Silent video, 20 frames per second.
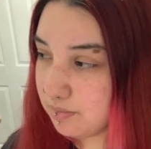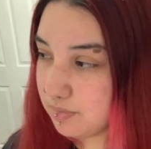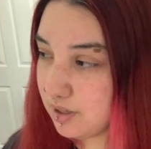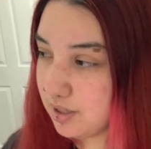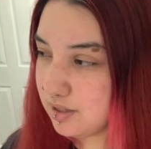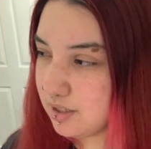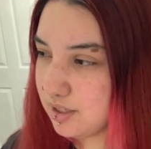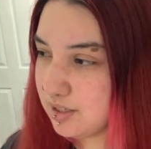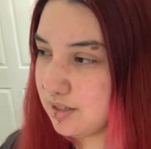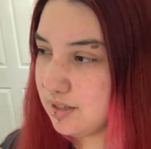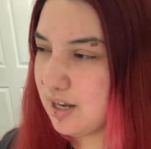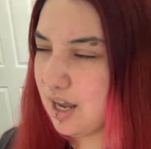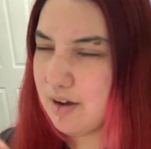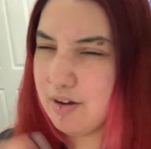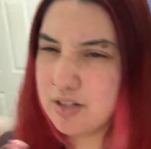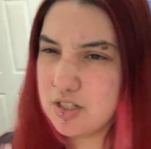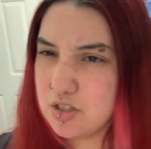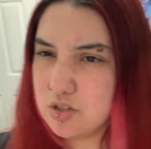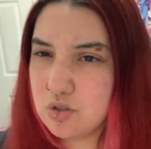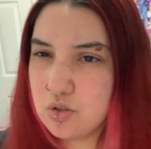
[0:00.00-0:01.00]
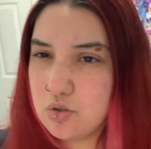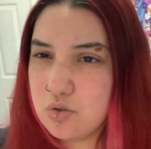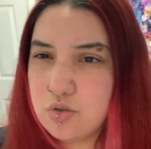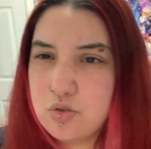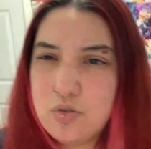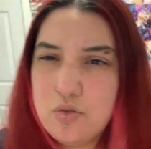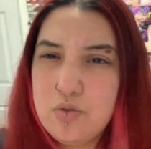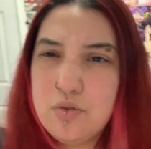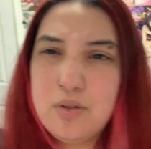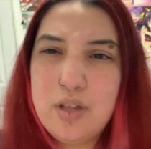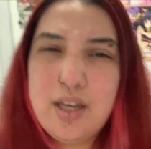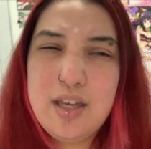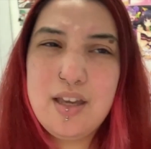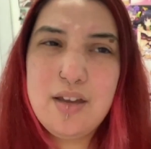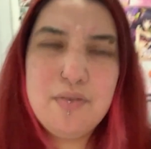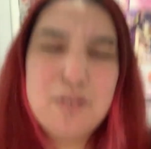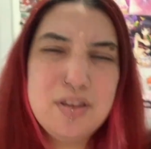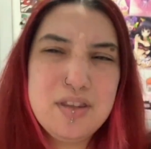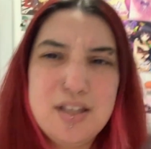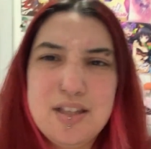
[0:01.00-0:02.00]
And then now I just told you like
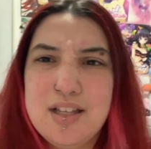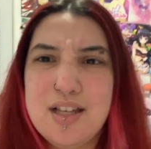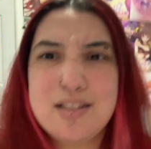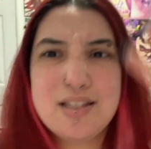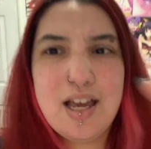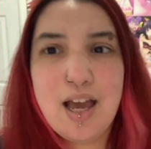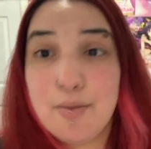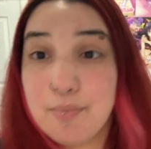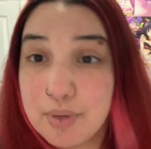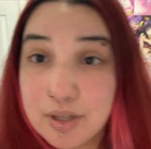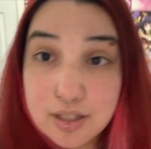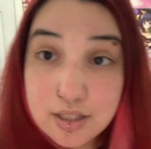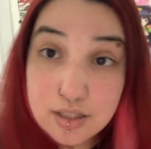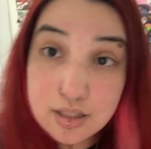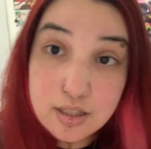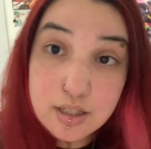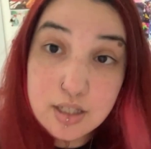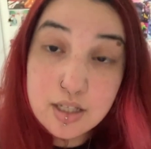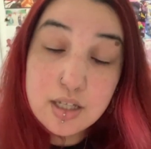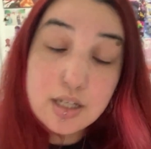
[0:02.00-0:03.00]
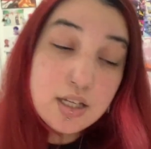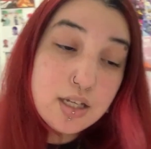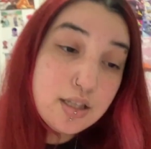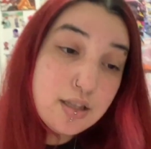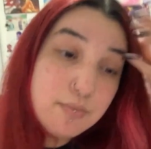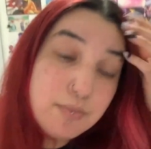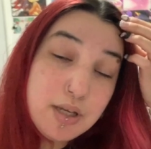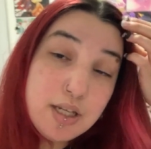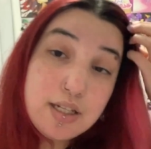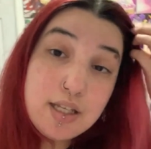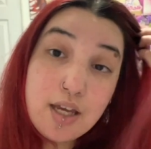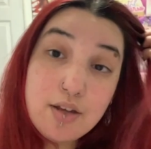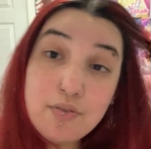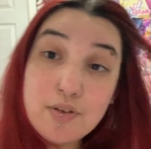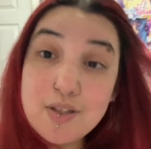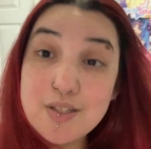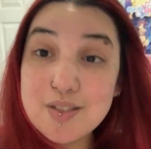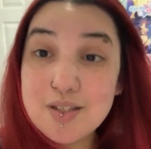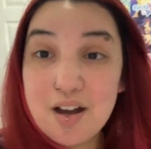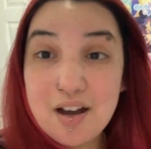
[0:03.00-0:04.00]
everything that's happened in the Maid
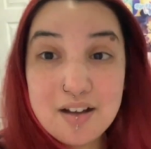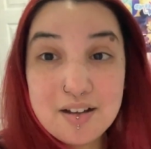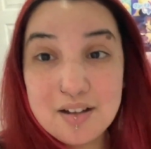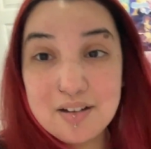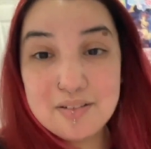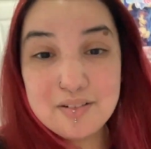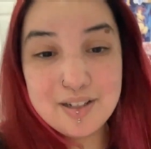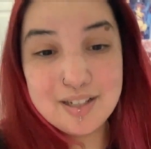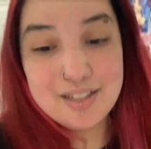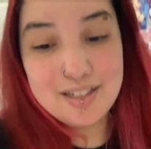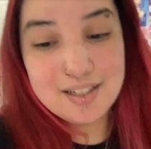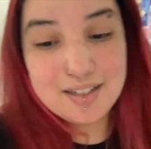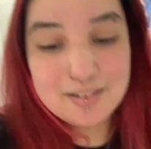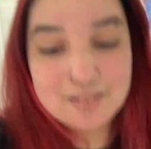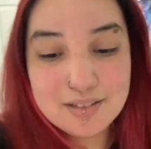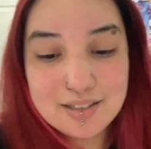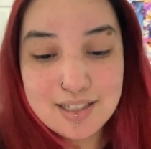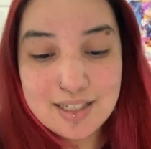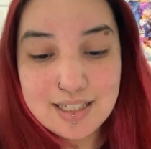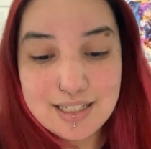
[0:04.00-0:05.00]
Cafe saga right now.